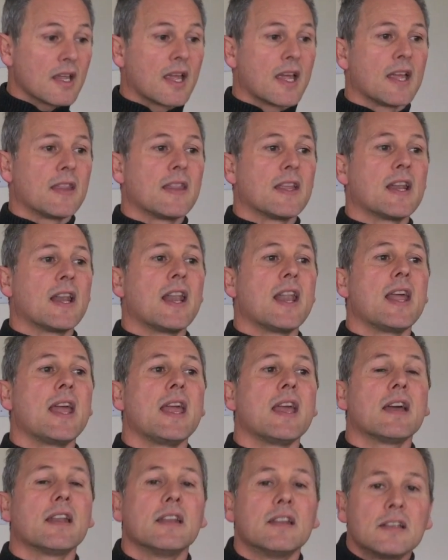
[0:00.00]
and then
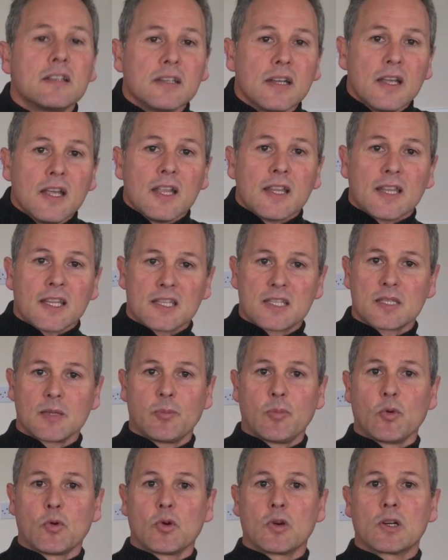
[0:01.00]
lay on it, that
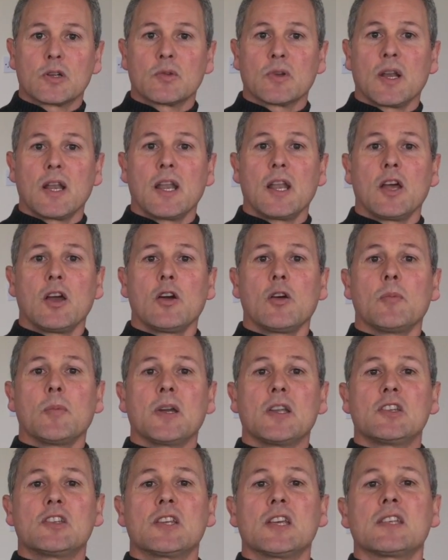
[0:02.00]
support would allow my
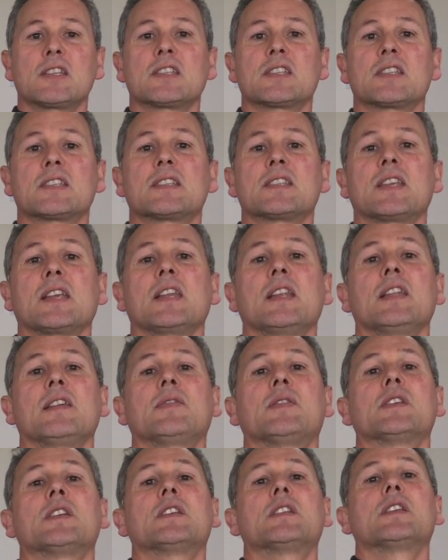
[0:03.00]
chest to stay
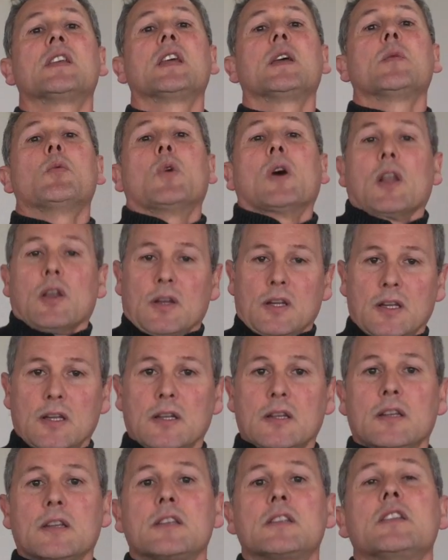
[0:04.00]
lifted while
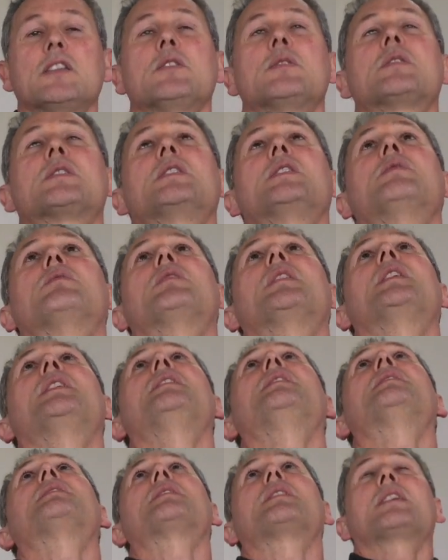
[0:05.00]
continuously
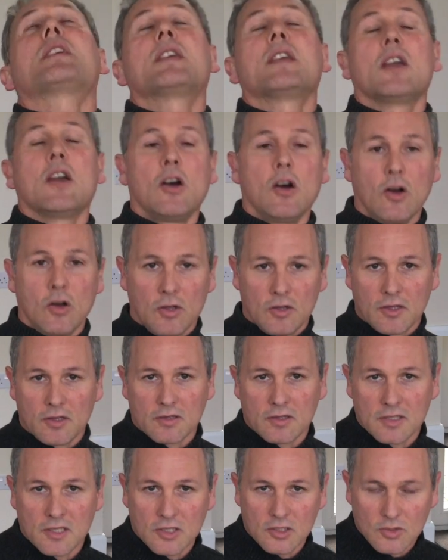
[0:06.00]
releasing all the other
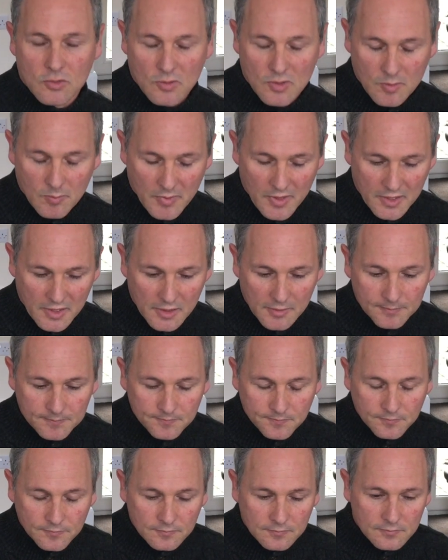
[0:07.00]
tissue in the body.
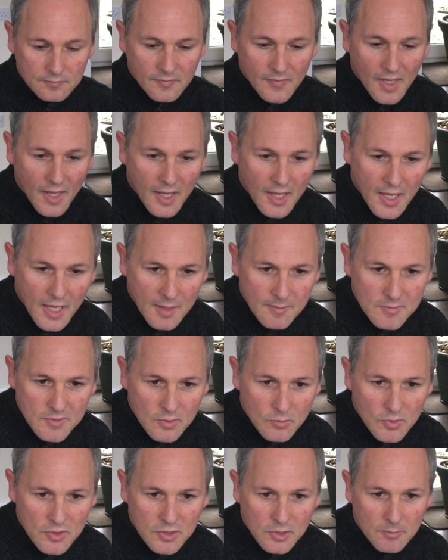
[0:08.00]
So
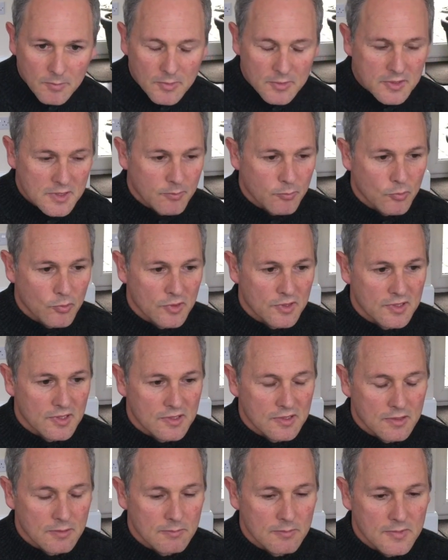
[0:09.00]
we'll talk about support
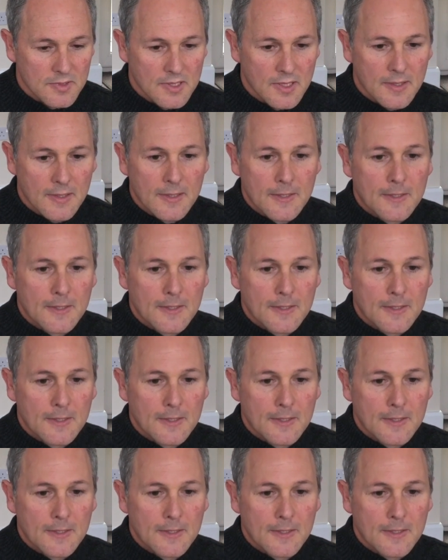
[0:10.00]
systems.